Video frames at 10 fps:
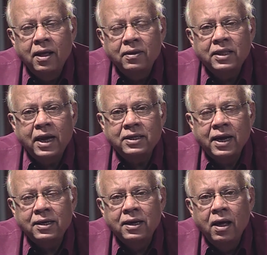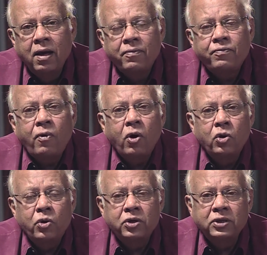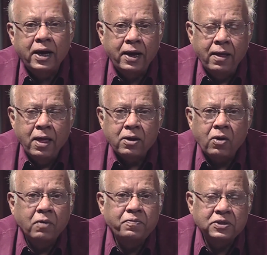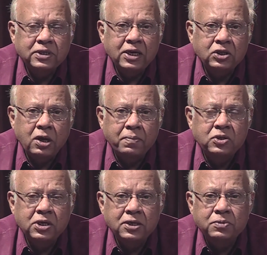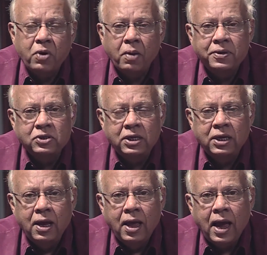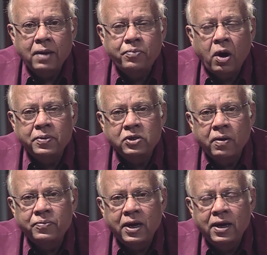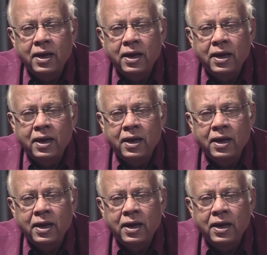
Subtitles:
that had followed the confiscation of church property and property of the